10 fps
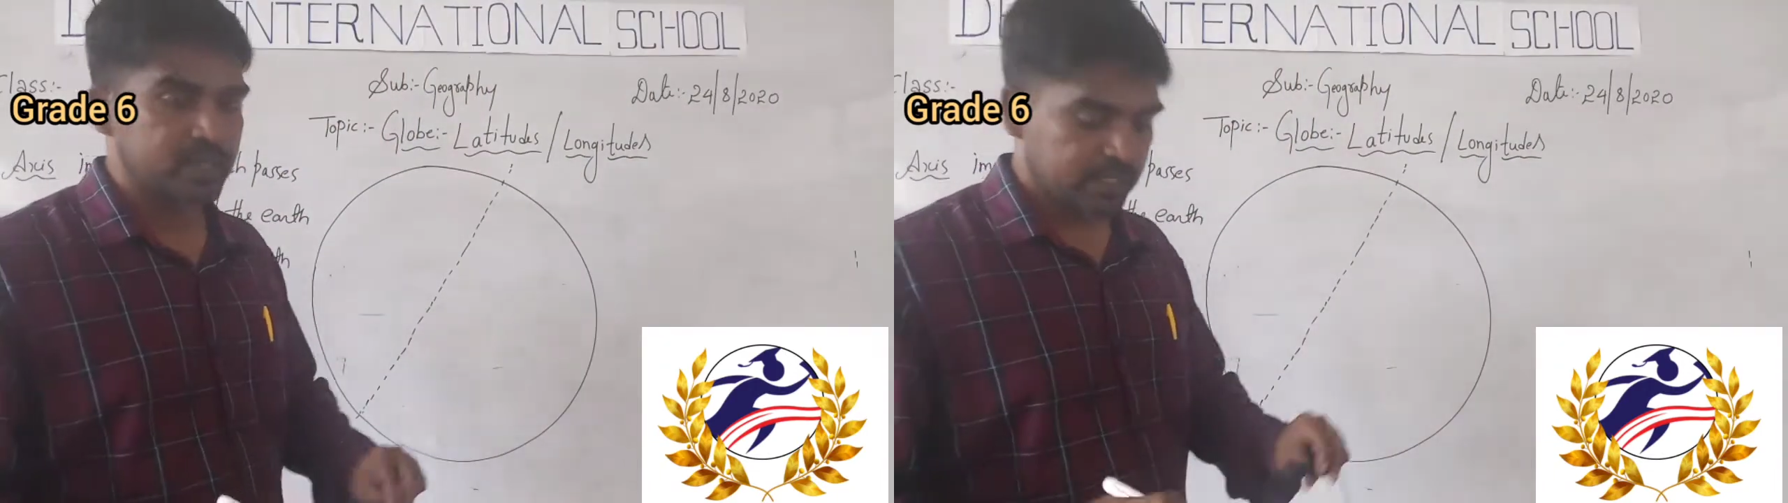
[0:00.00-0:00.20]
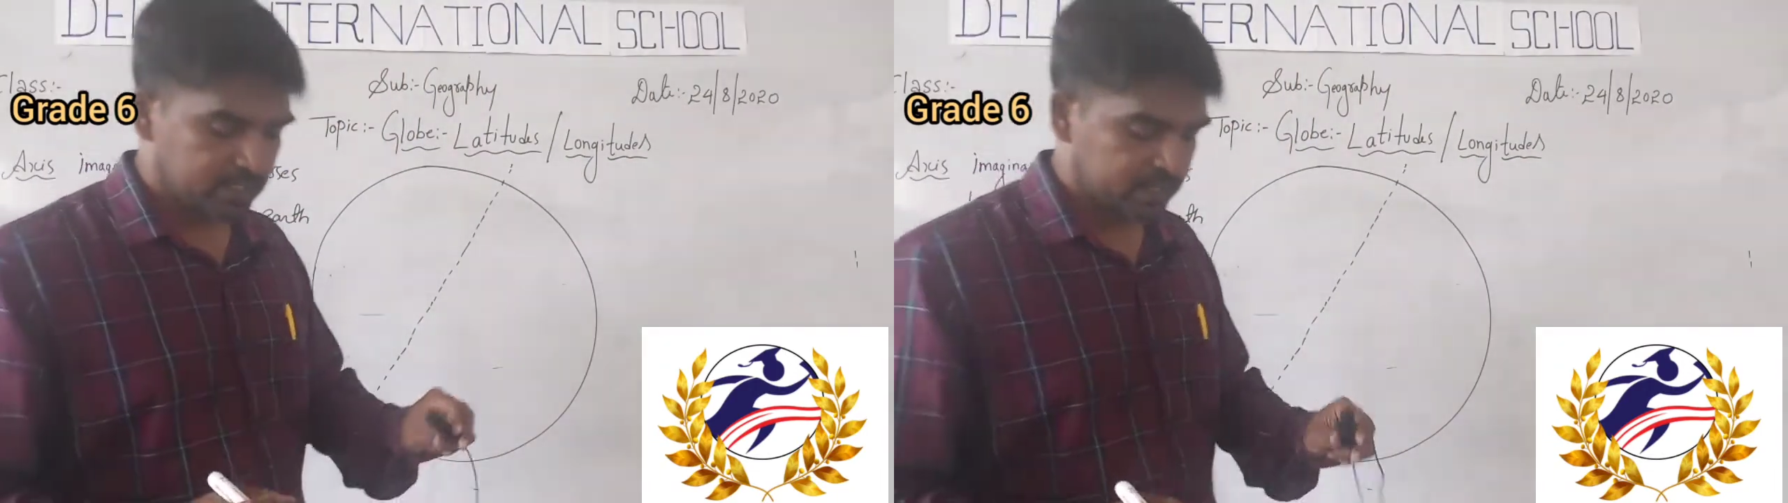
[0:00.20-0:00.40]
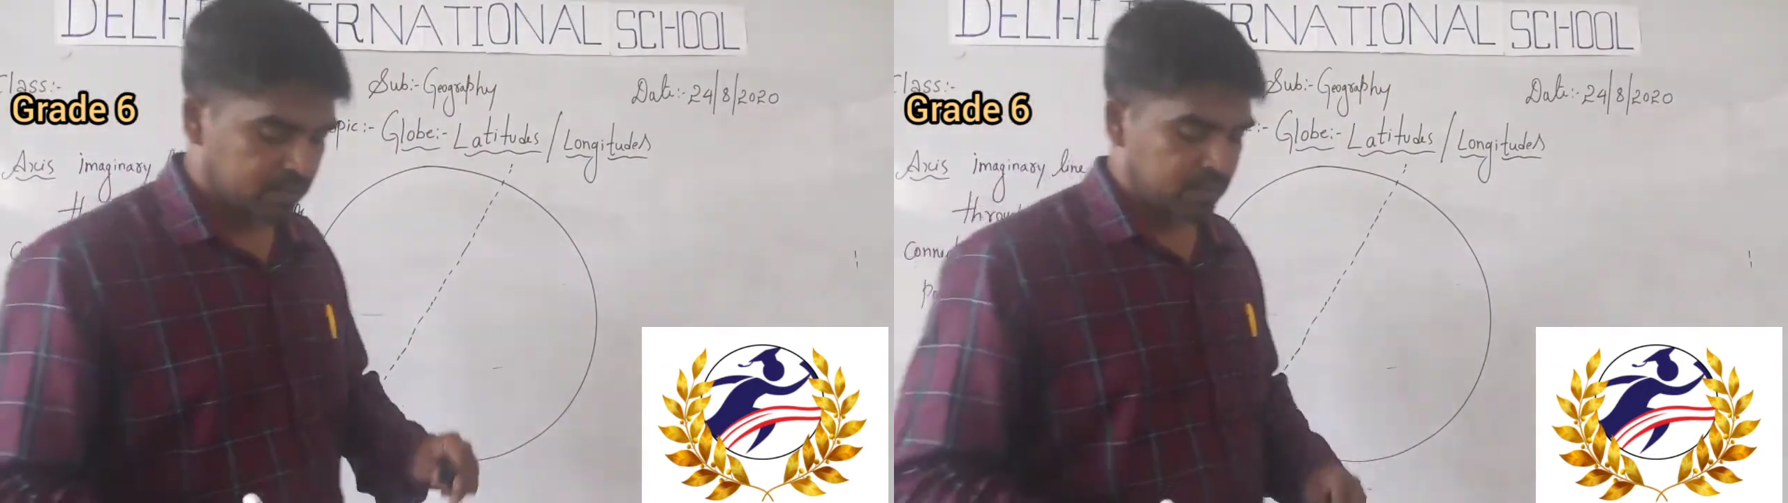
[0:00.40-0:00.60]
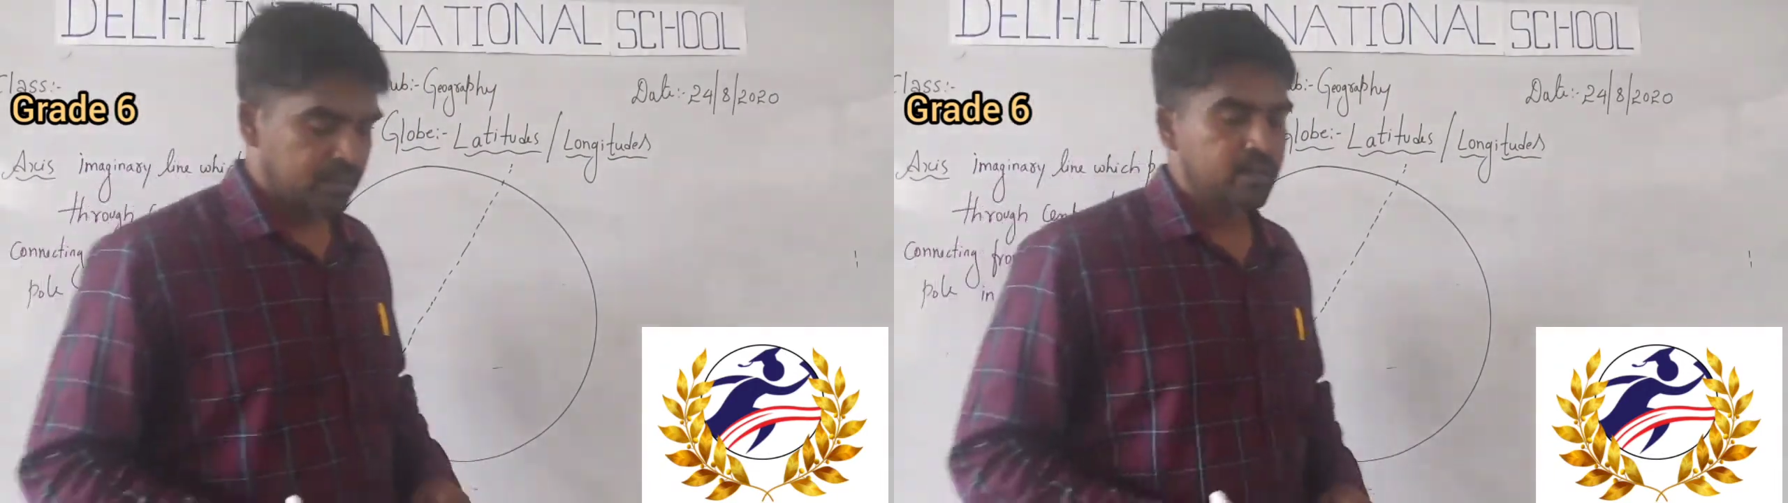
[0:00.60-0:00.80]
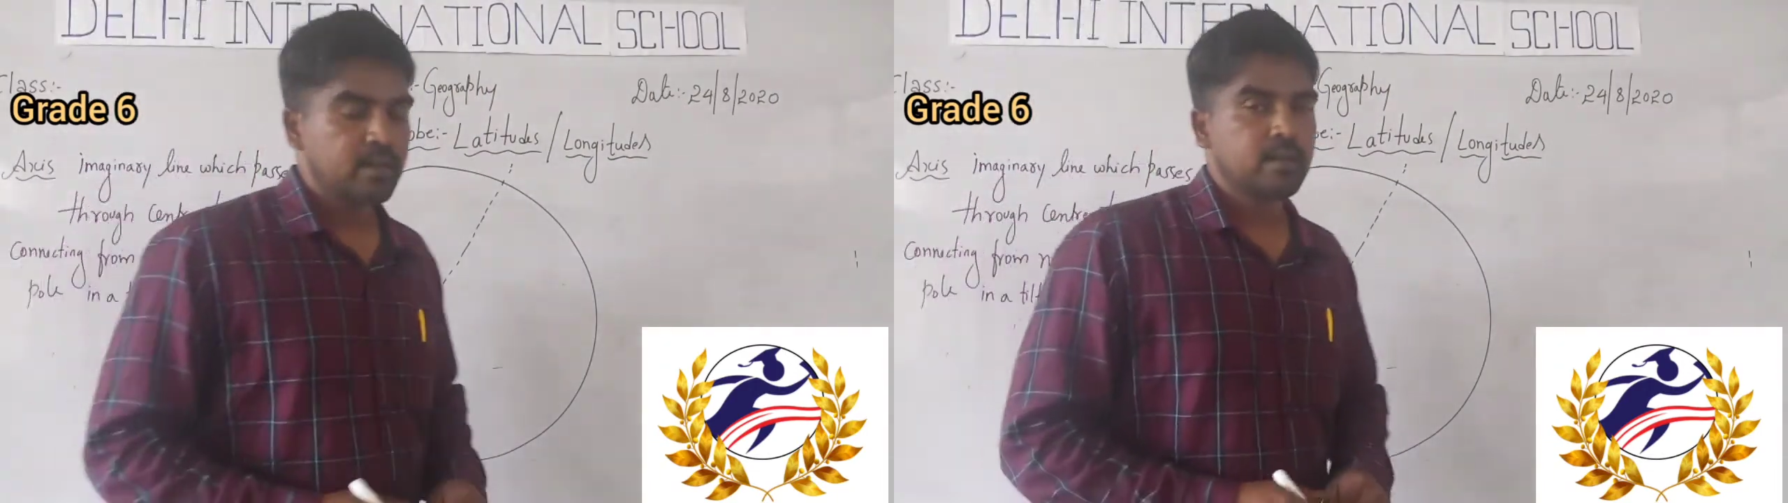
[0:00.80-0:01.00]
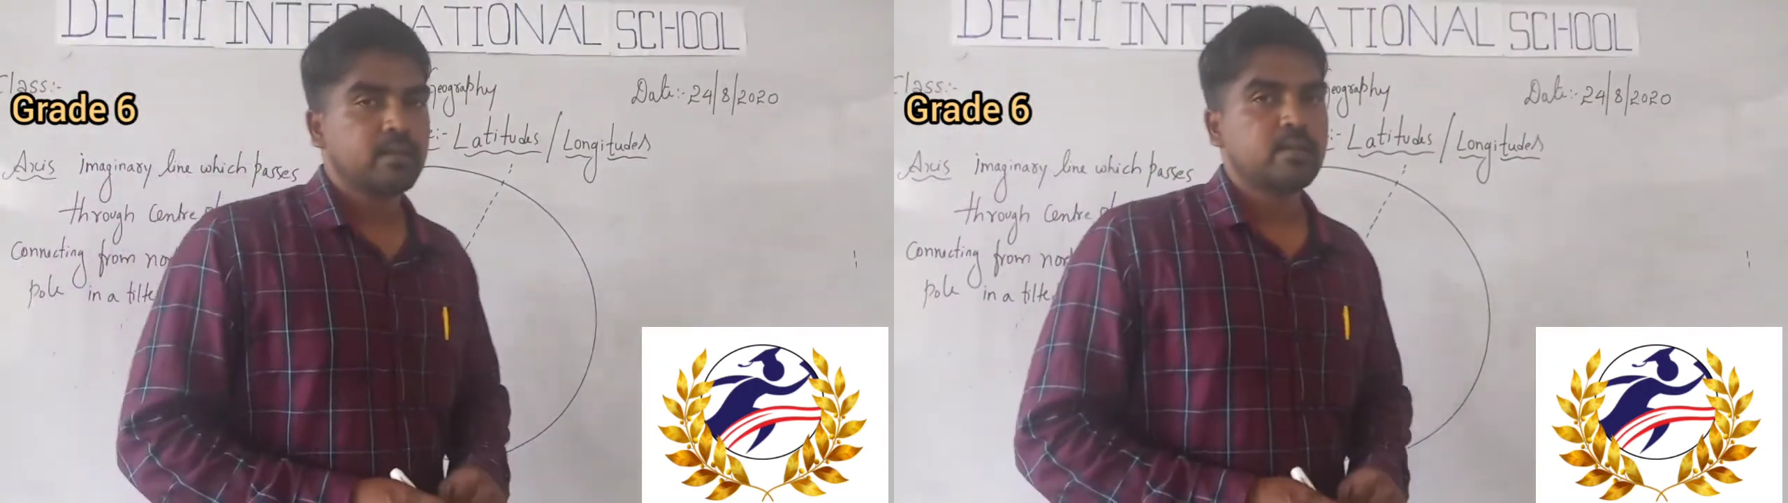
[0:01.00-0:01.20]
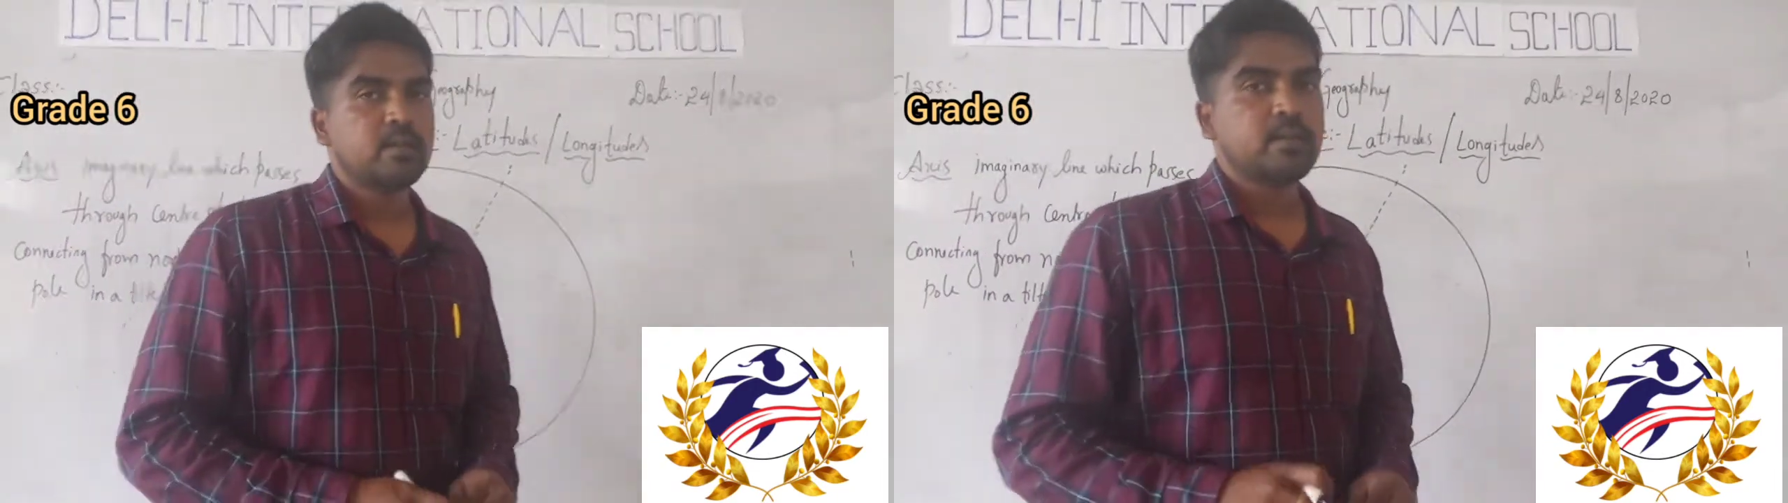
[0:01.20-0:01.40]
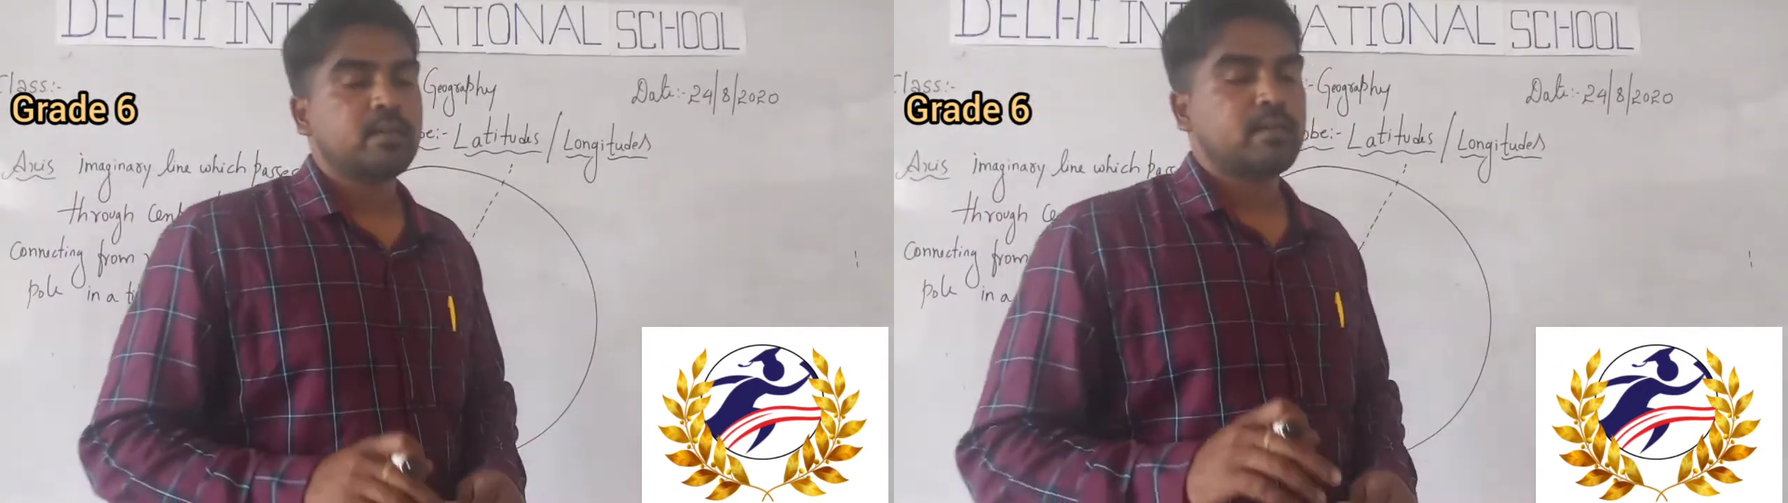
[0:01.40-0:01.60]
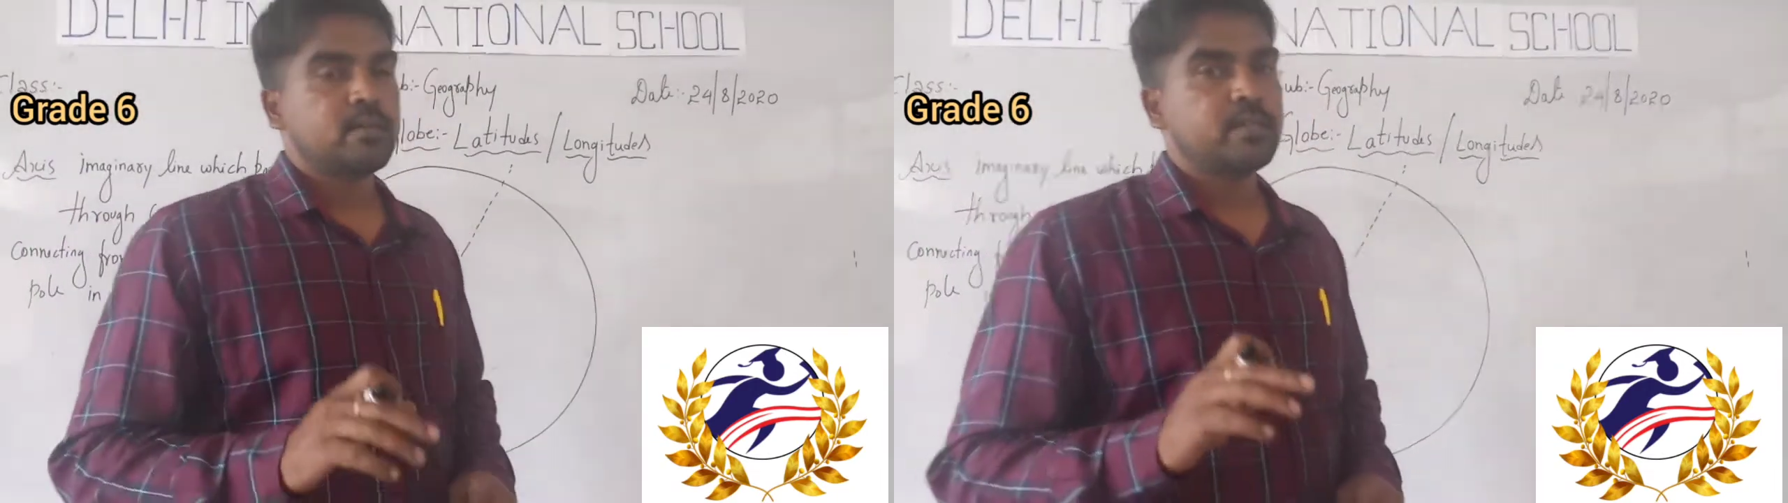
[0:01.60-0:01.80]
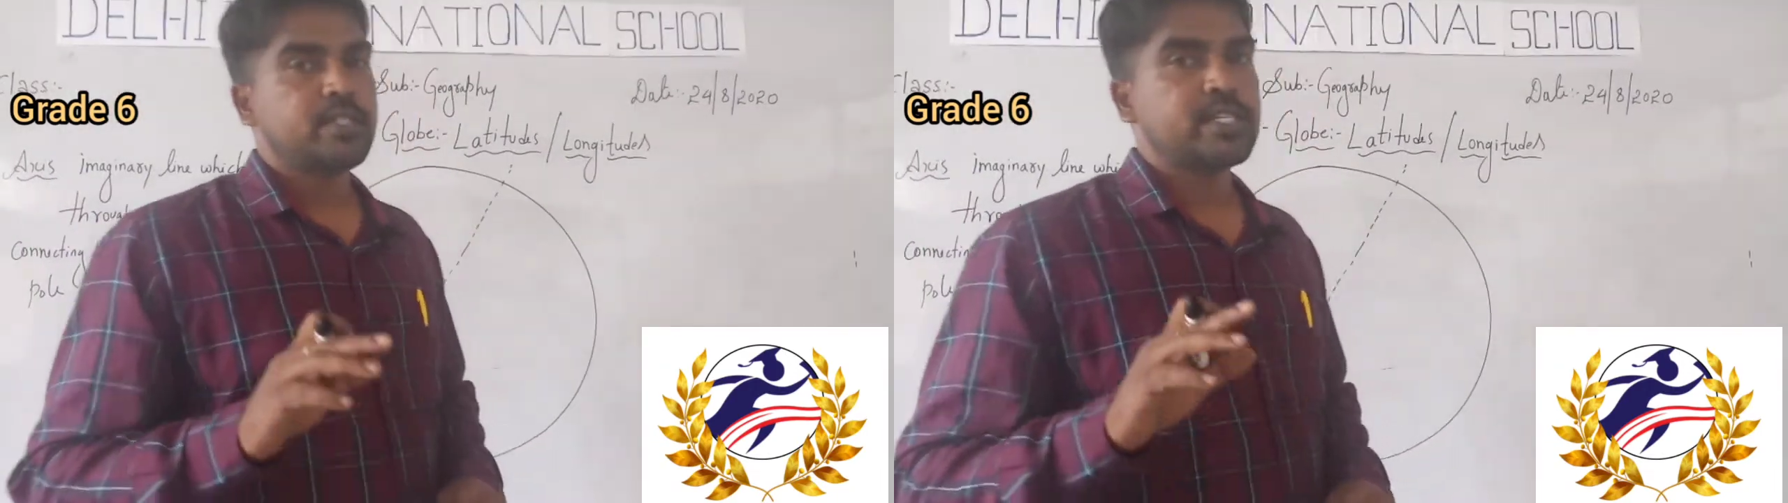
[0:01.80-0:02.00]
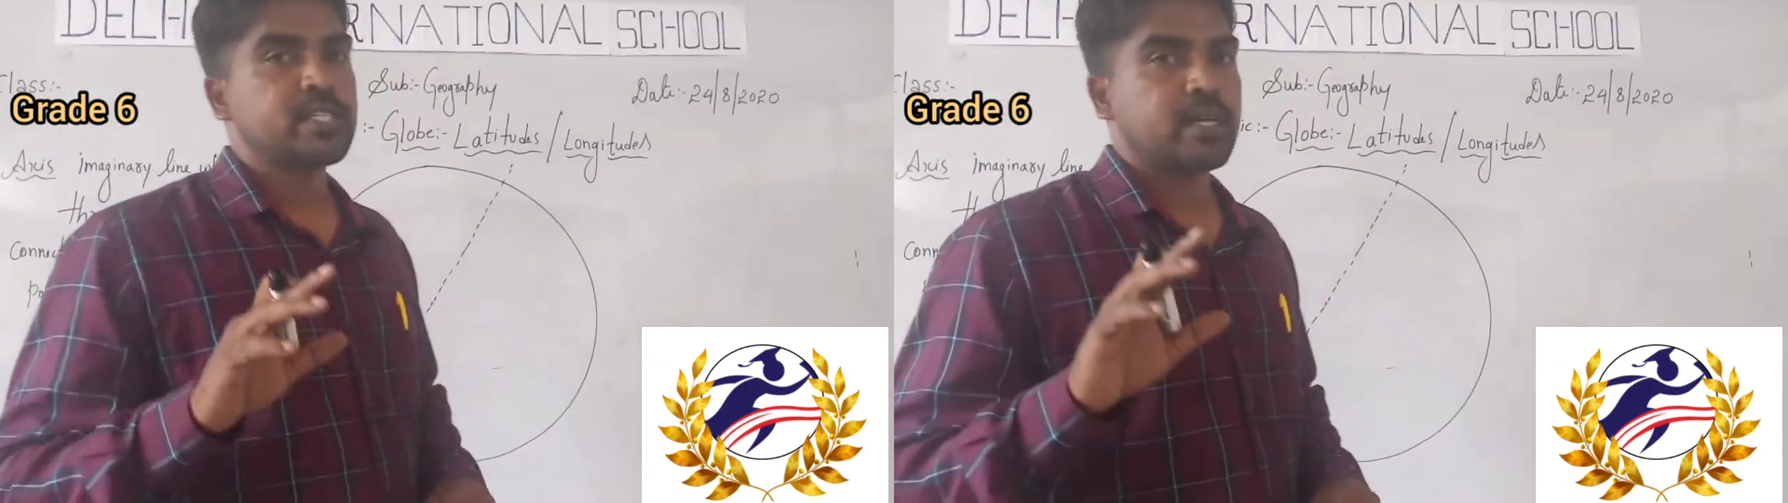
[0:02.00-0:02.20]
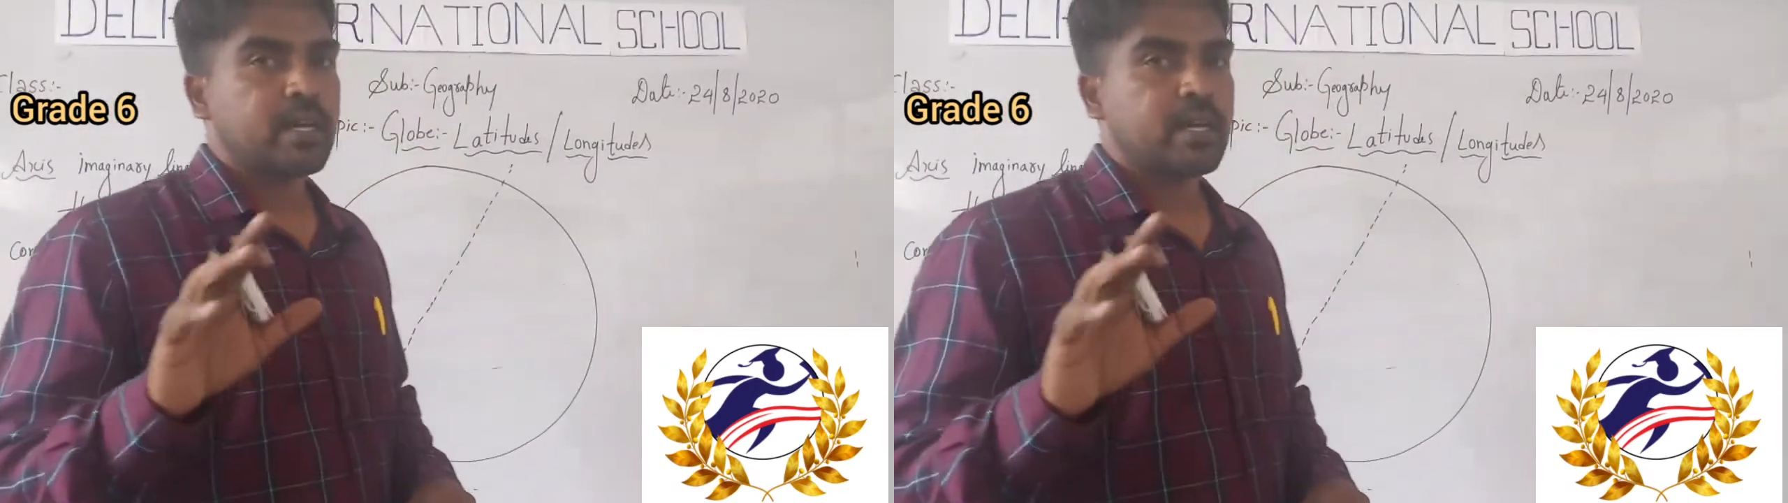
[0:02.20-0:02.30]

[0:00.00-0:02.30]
that, just